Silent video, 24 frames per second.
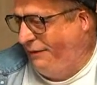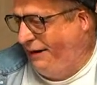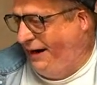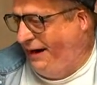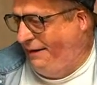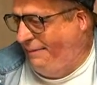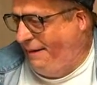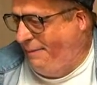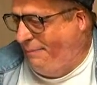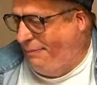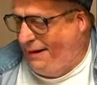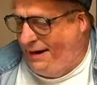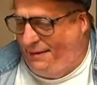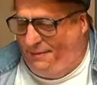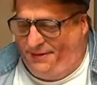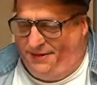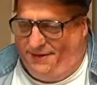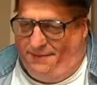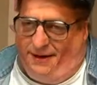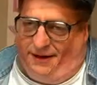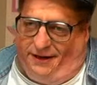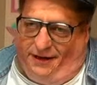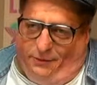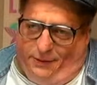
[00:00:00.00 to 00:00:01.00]
I promise I'm
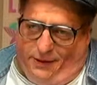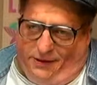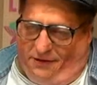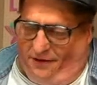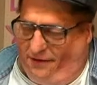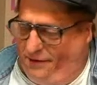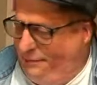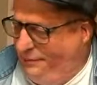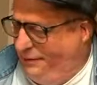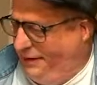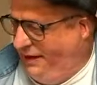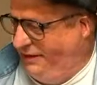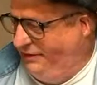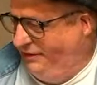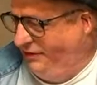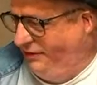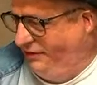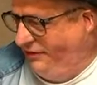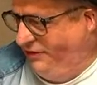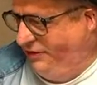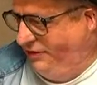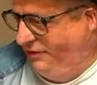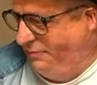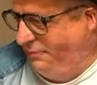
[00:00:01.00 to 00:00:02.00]
not going to win all the prizes,
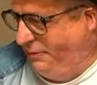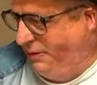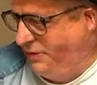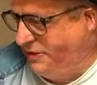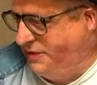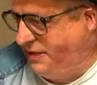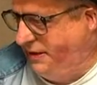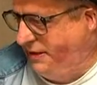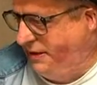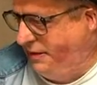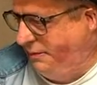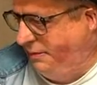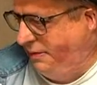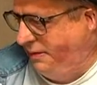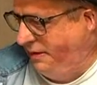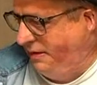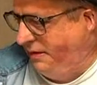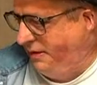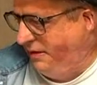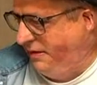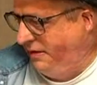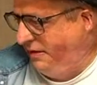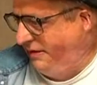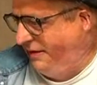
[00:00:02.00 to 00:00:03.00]
just most of them.
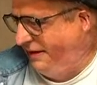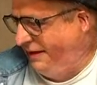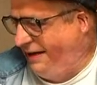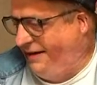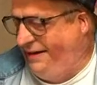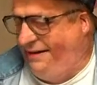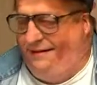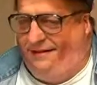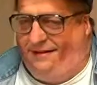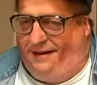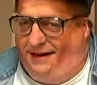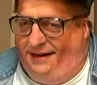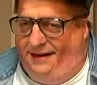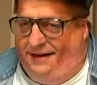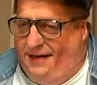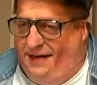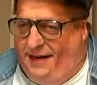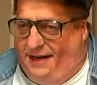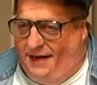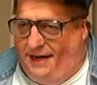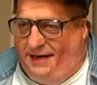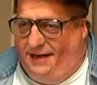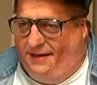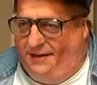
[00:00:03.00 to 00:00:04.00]
Like, I didn't
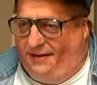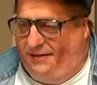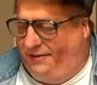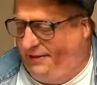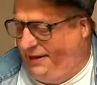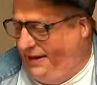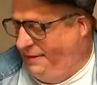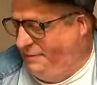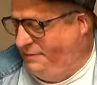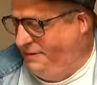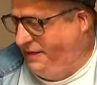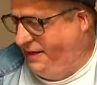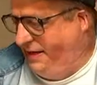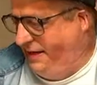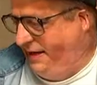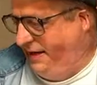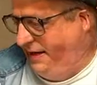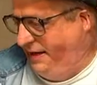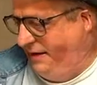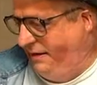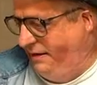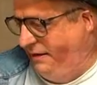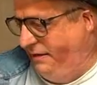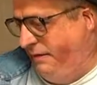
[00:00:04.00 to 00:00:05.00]
hit any of the slabs
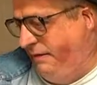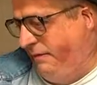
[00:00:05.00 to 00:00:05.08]
today.